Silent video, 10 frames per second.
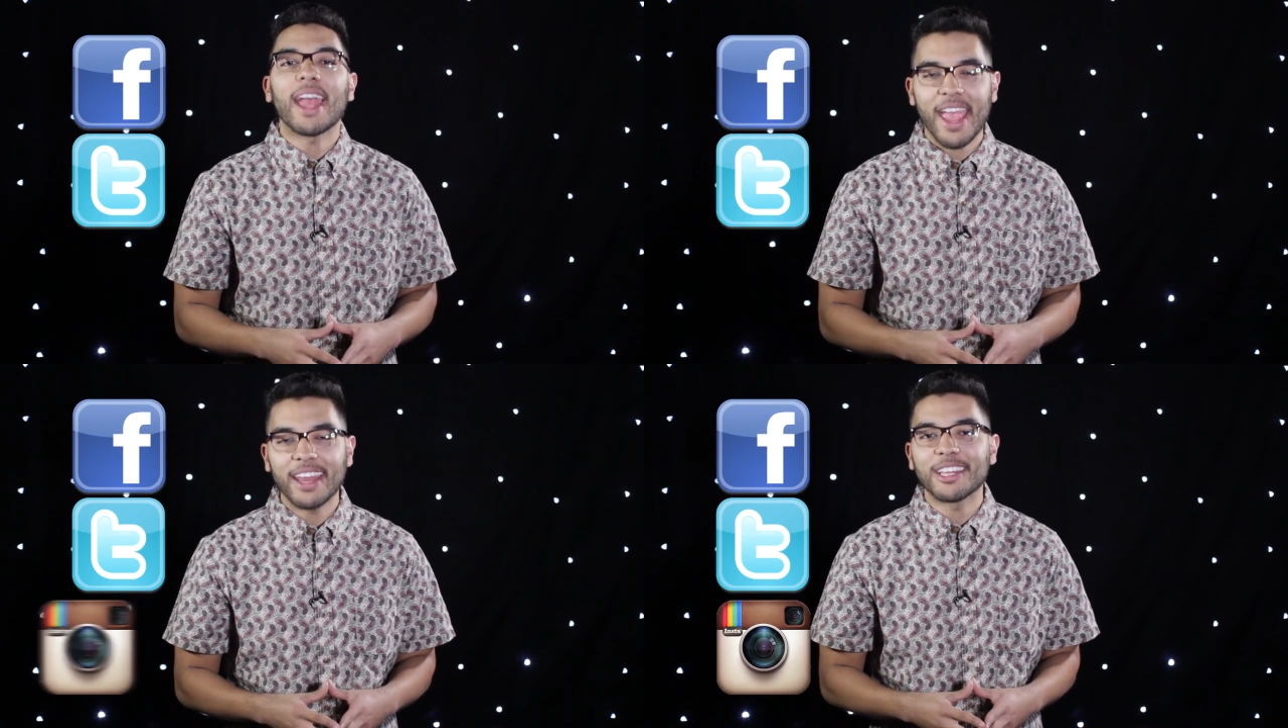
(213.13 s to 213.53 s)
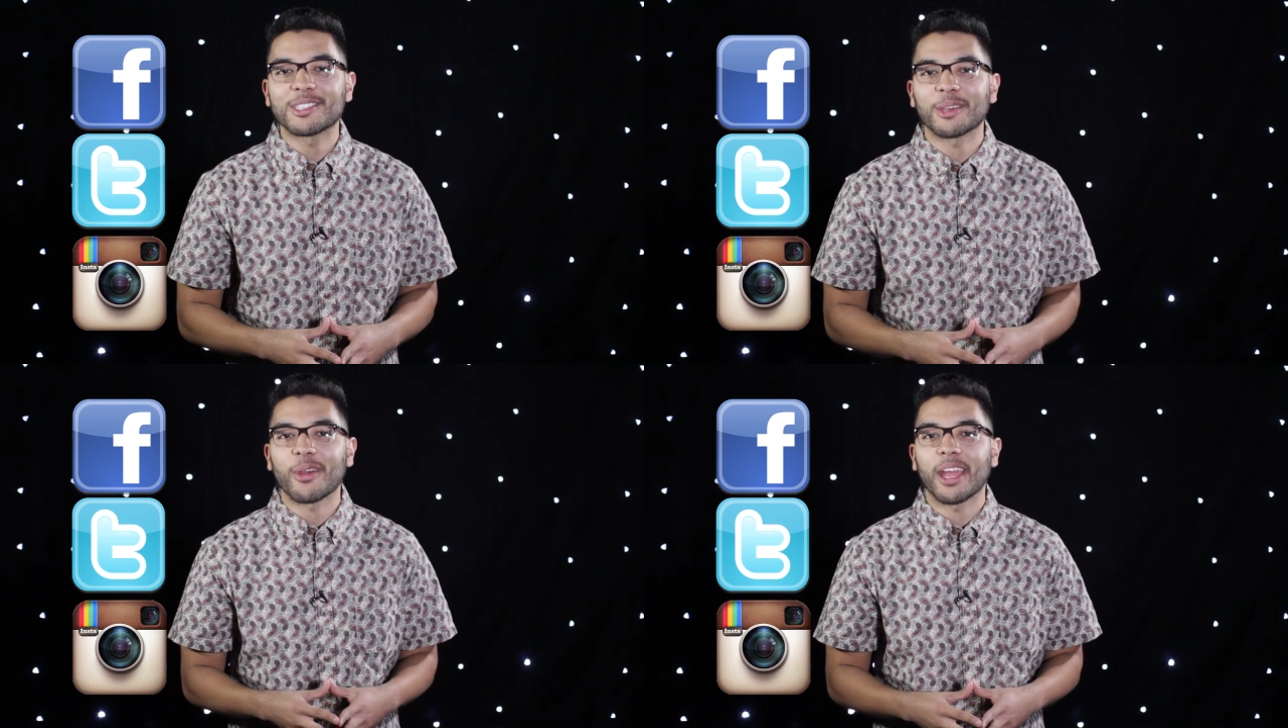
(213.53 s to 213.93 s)
and
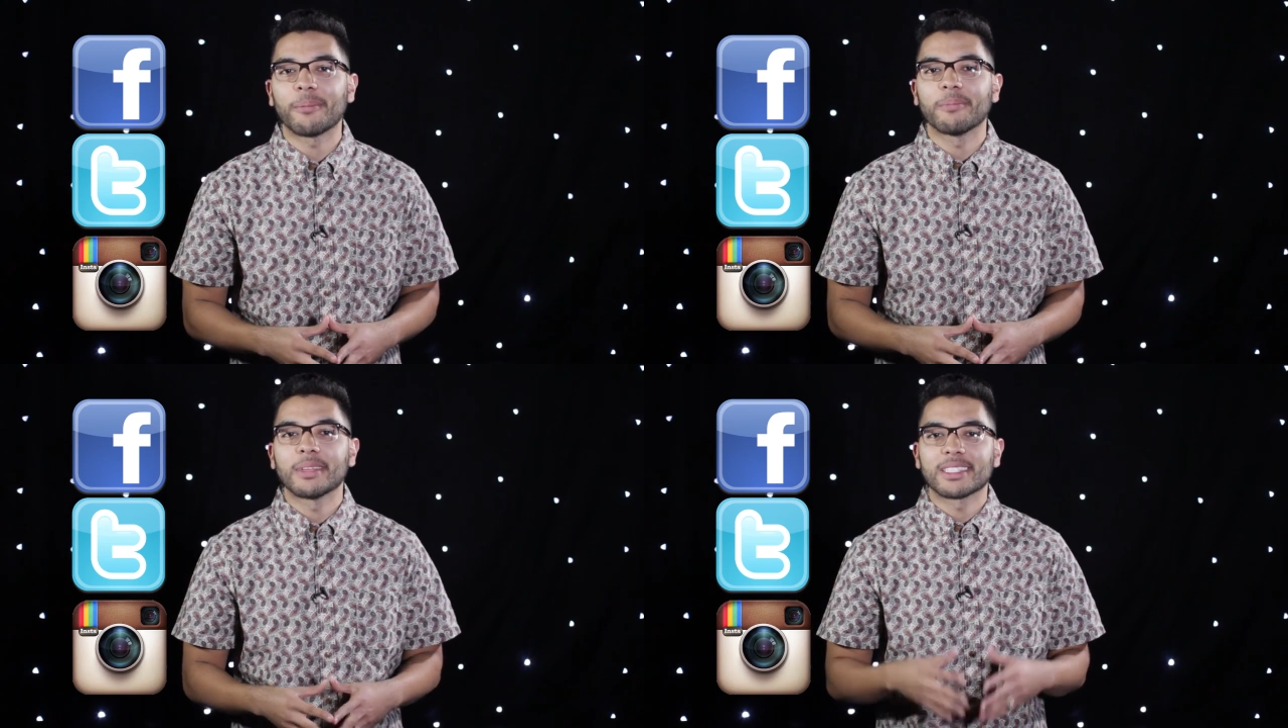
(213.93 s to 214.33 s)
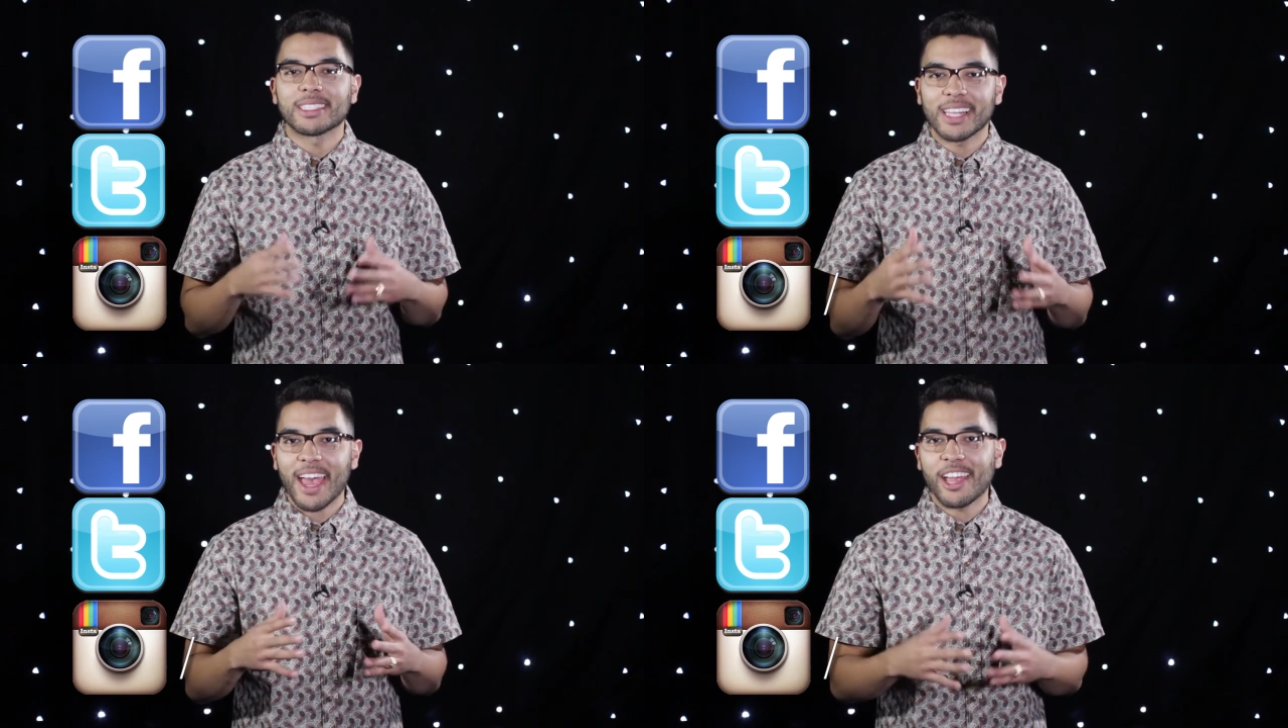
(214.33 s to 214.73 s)
Instagram
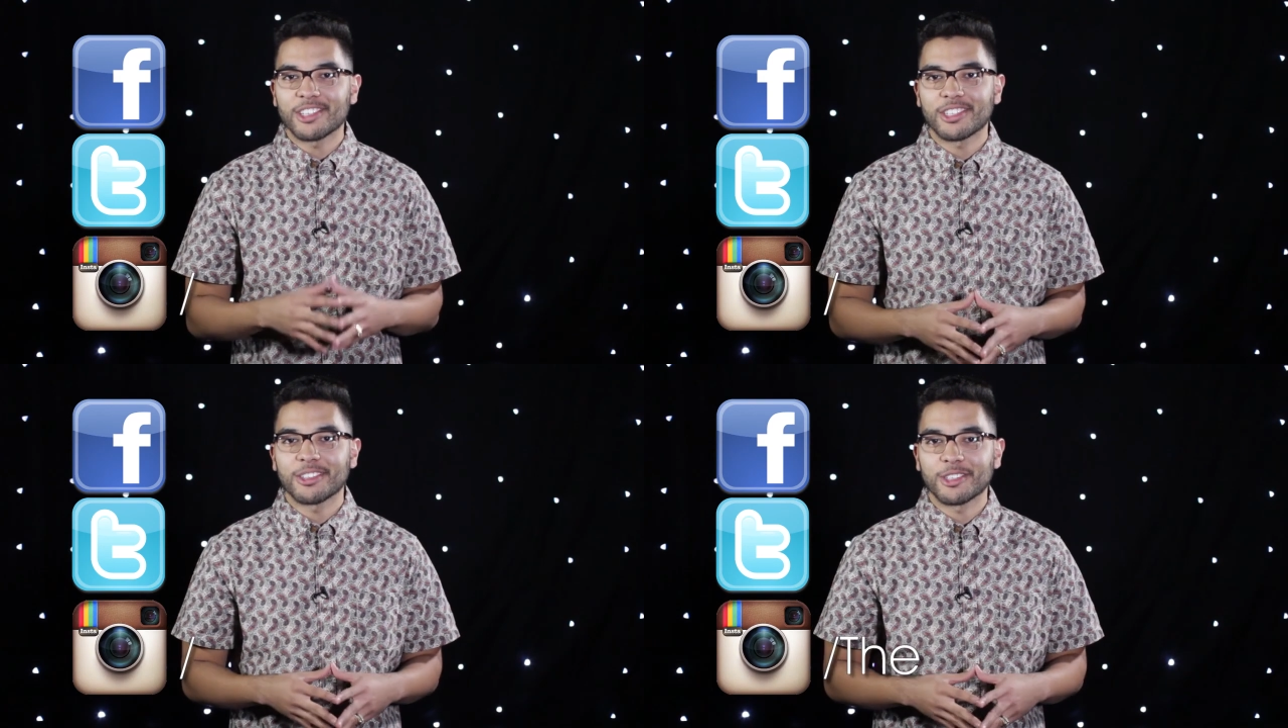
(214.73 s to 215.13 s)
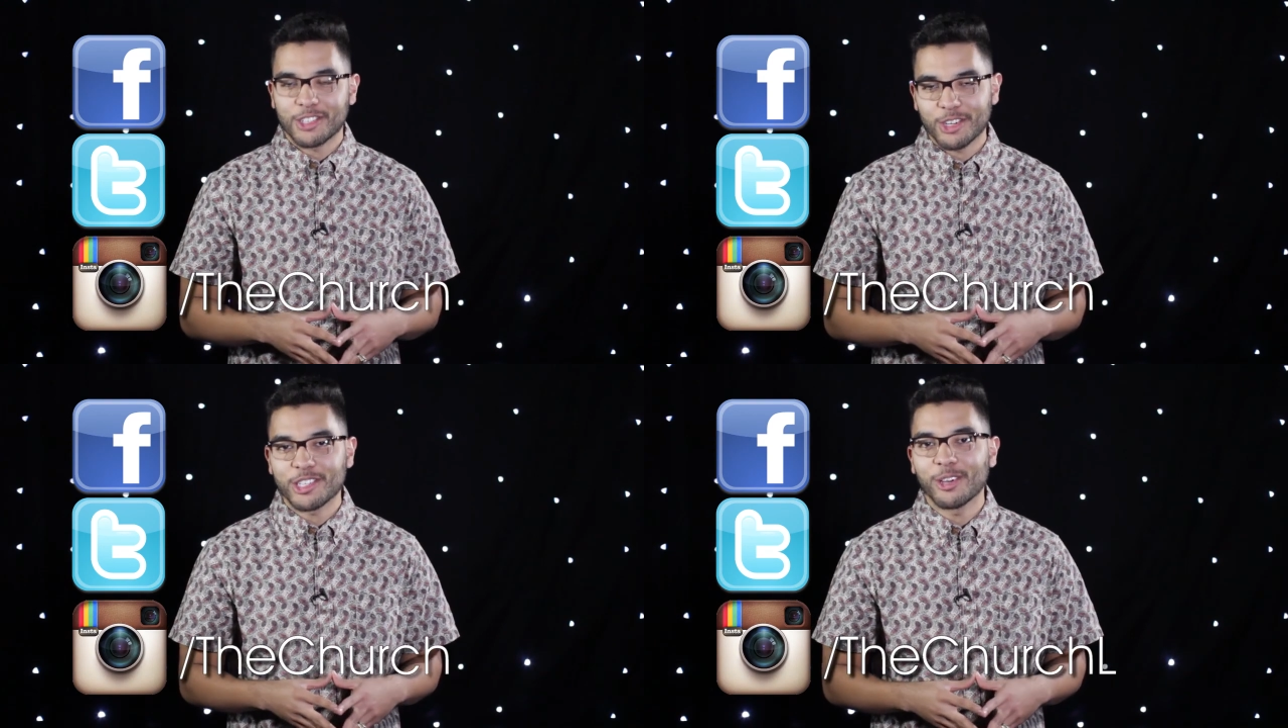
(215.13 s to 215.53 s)
slash the
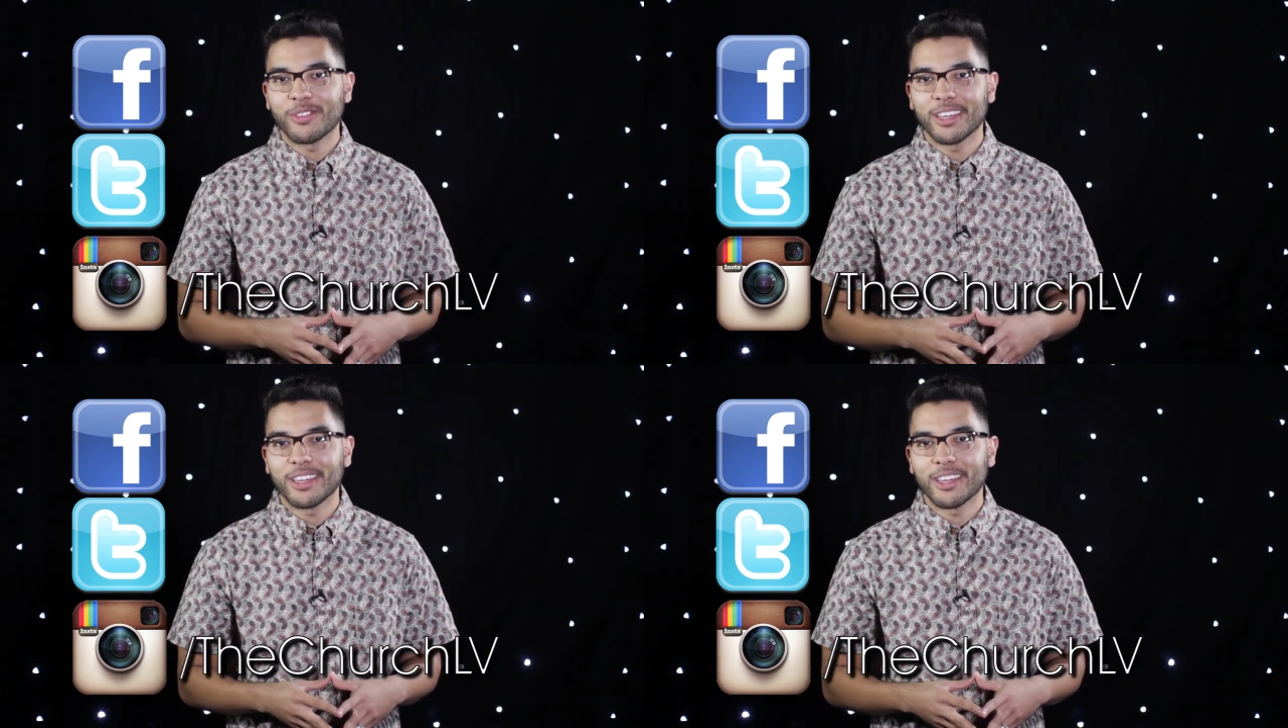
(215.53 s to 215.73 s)
church L